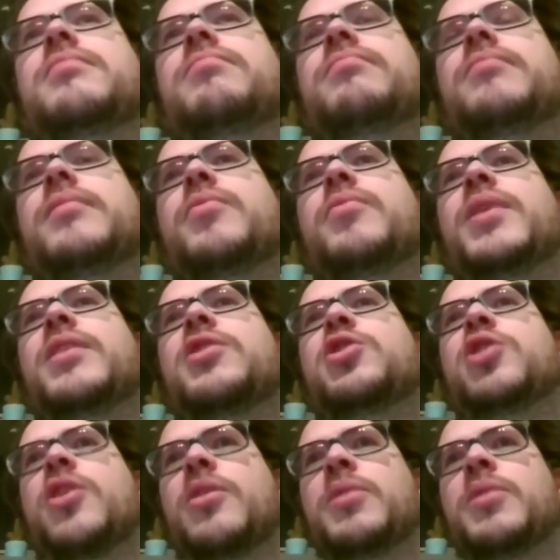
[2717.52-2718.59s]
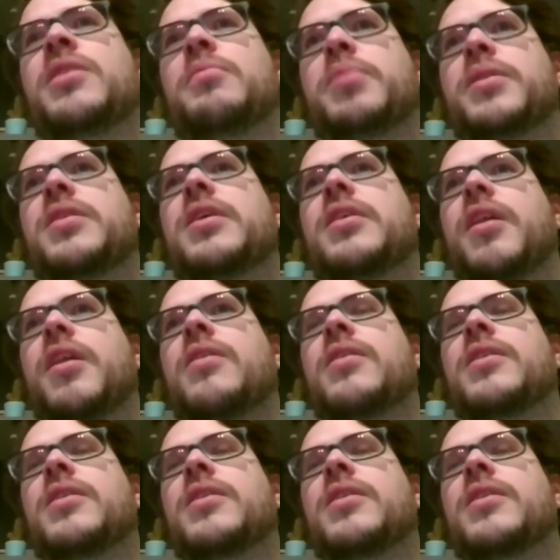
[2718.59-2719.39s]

with Germany in particular